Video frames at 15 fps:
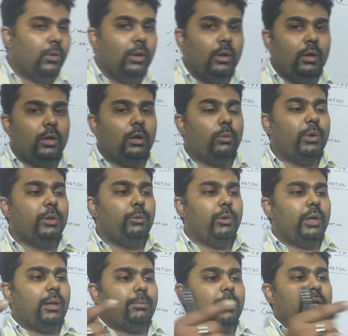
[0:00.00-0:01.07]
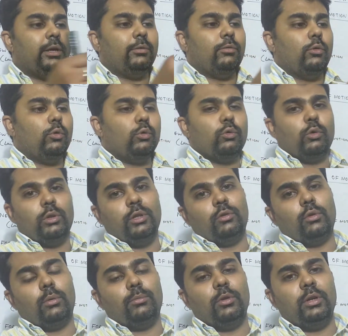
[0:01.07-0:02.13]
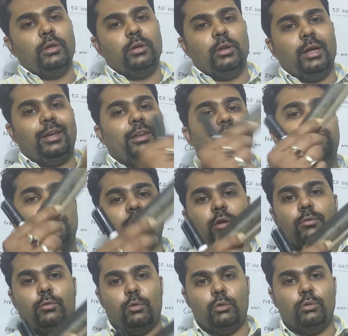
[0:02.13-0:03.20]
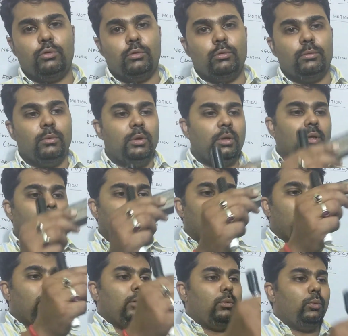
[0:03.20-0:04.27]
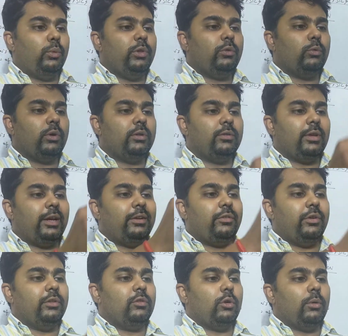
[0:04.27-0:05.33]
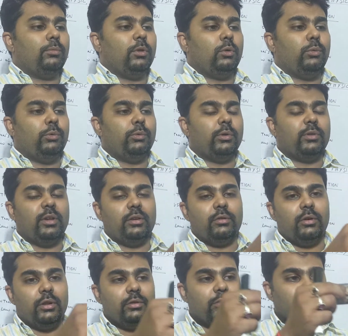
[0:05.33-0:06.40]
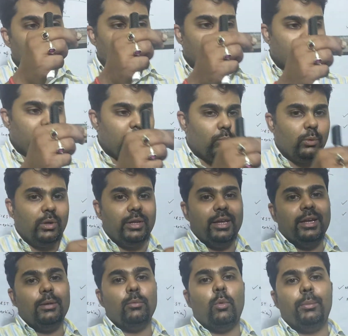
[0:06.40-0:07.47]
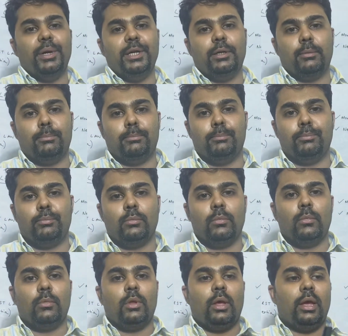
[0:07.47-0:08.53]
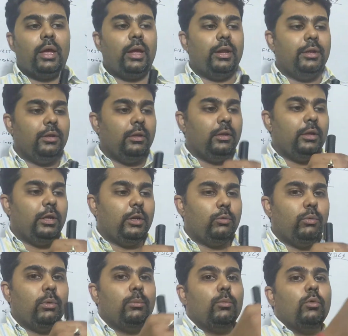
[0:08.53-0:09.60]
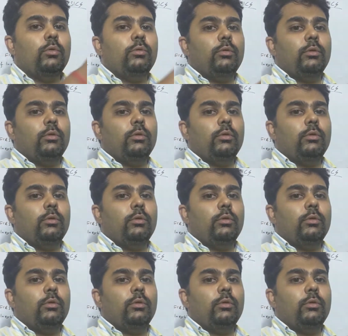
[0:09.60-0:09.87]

Now when we are applying a force on this object, an external force, which was at rest, the object which was at rest, it will gain momentum and it will move